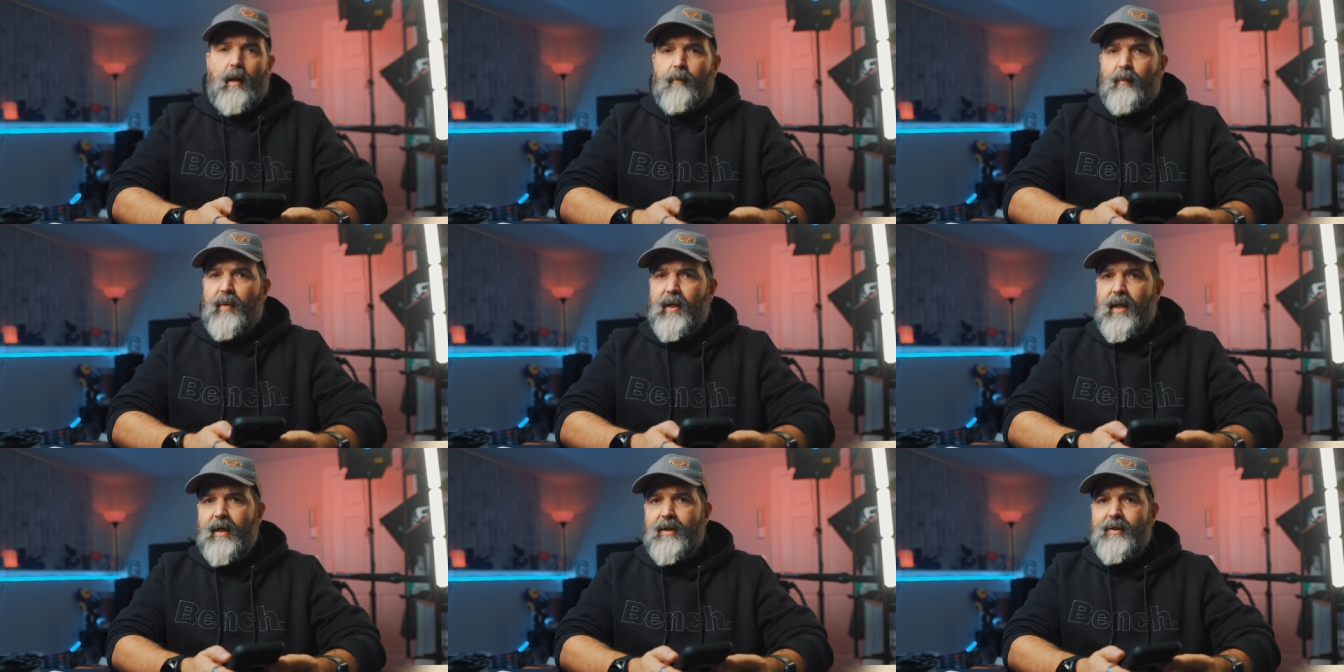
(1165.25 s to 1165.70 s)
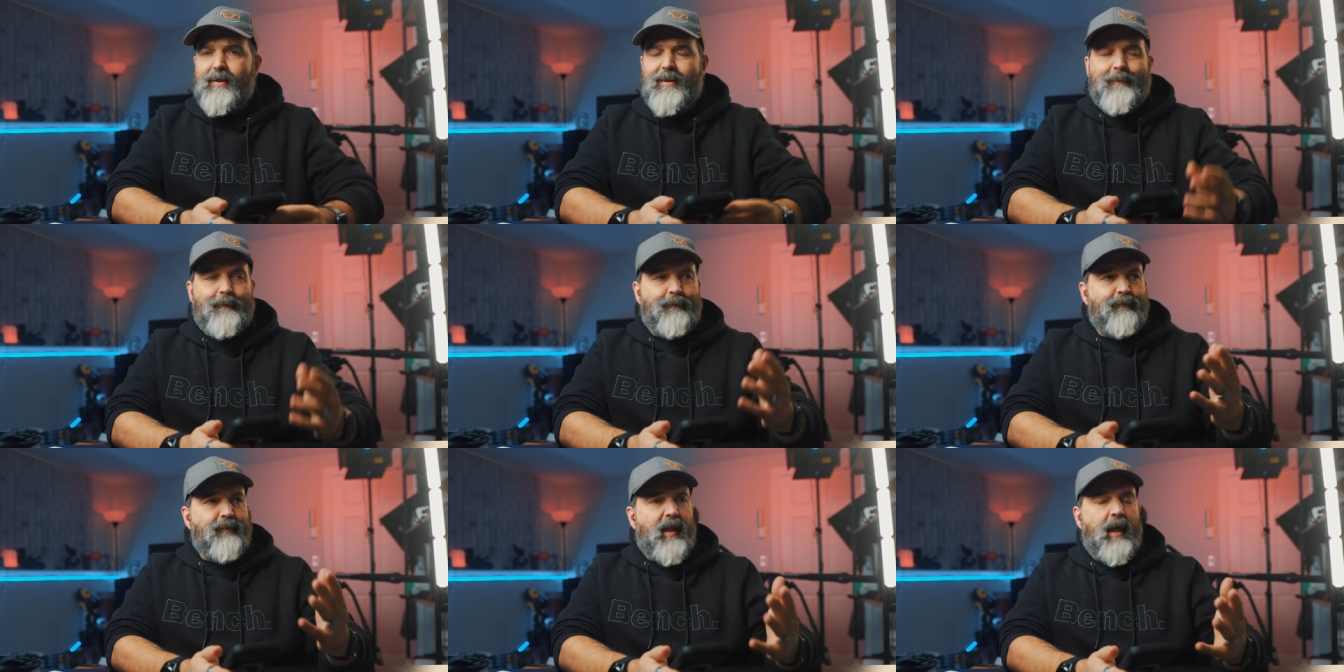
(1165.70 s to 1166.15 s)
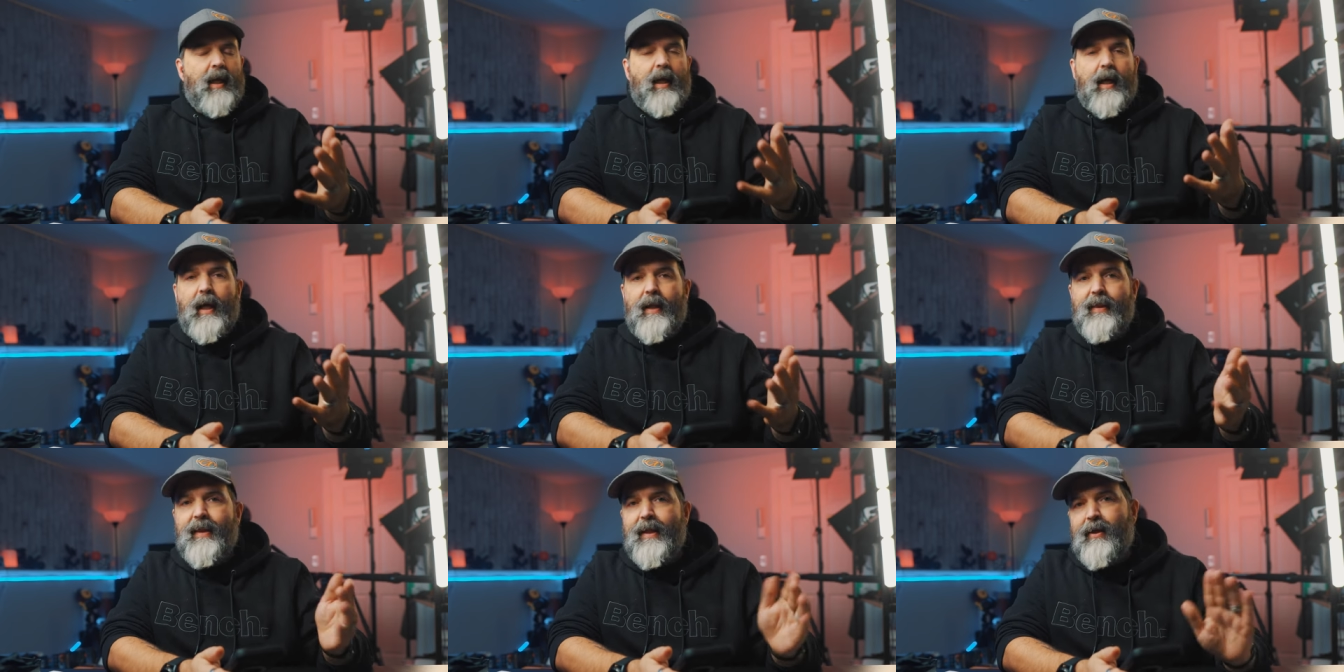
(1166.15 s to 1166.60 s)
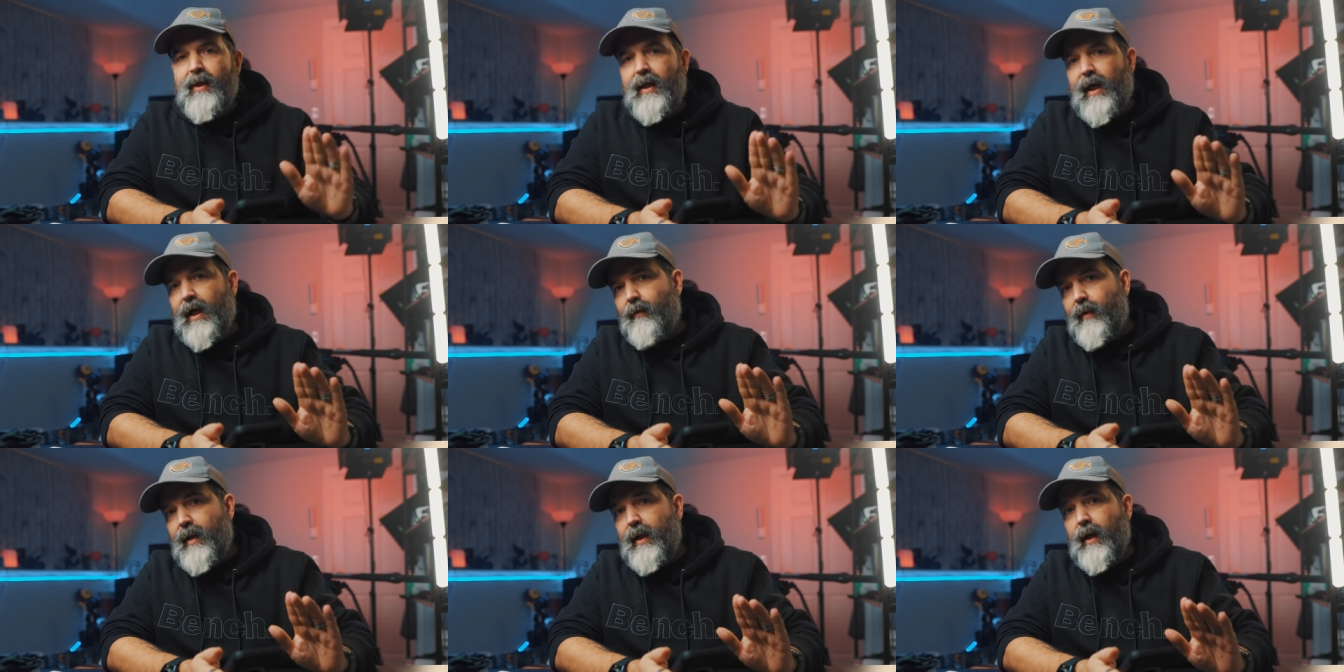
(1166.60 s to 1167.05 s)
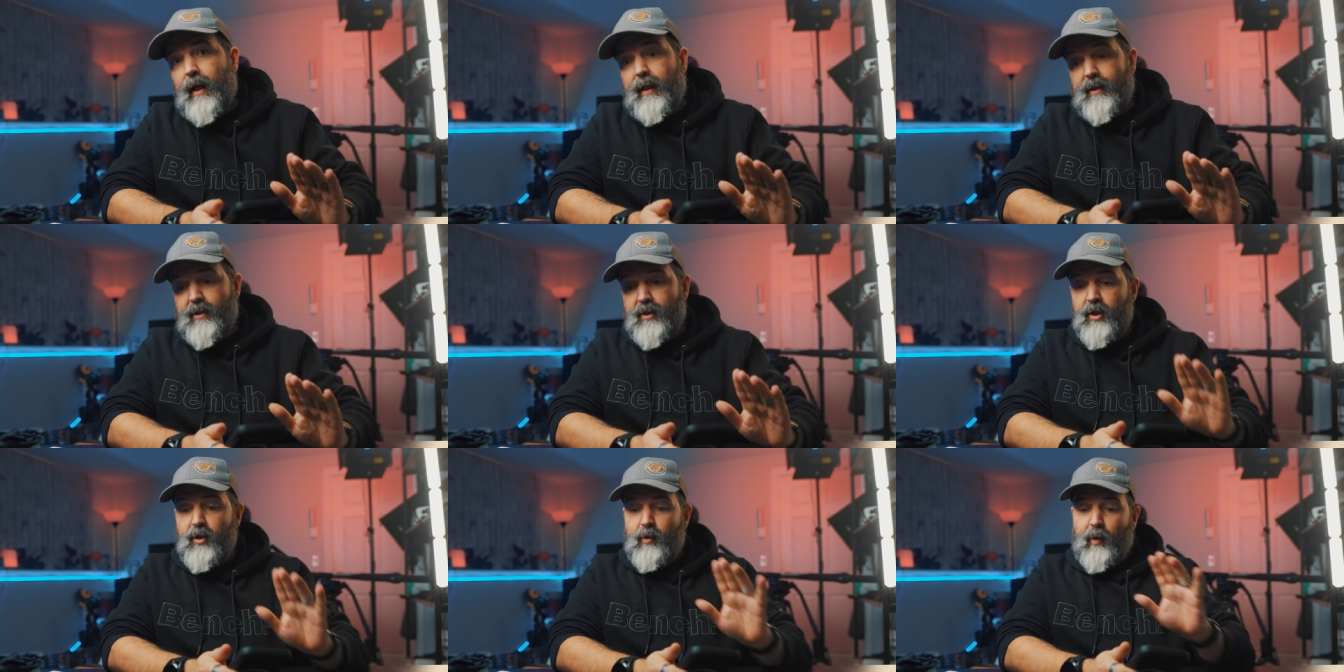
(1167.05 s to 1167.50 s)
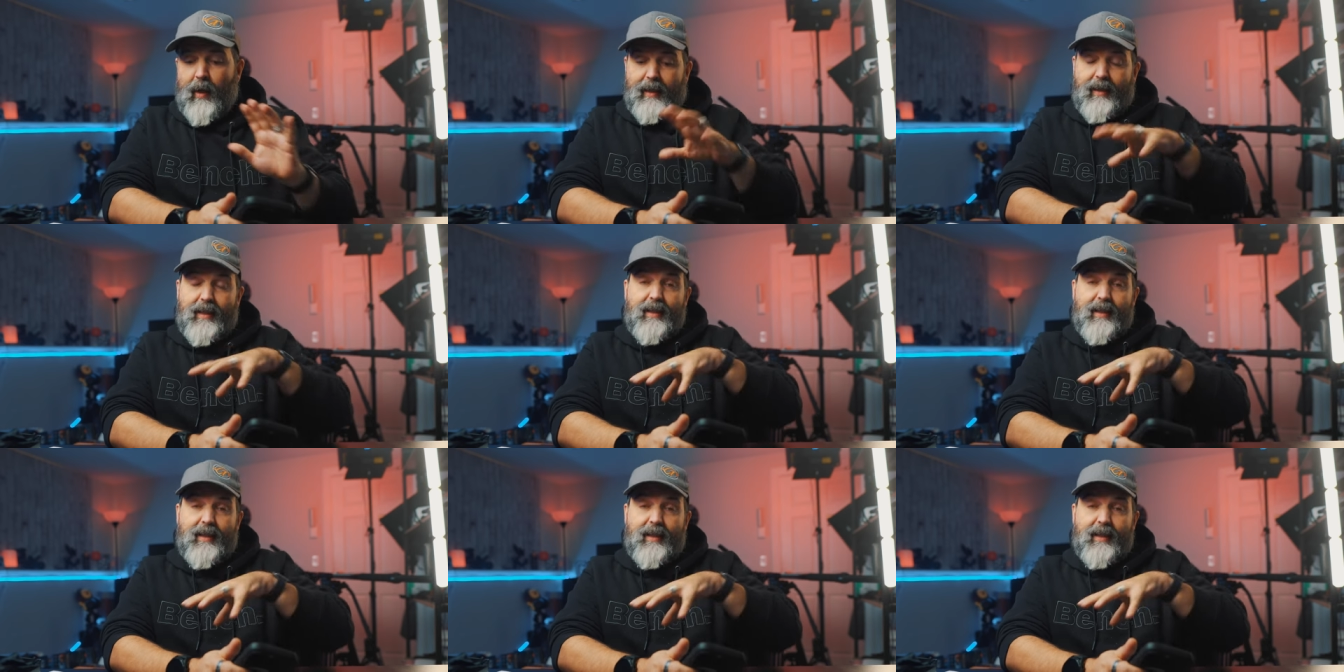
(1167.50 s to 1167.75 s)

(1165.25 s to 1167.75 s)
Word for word: because I think you got to realize too, right?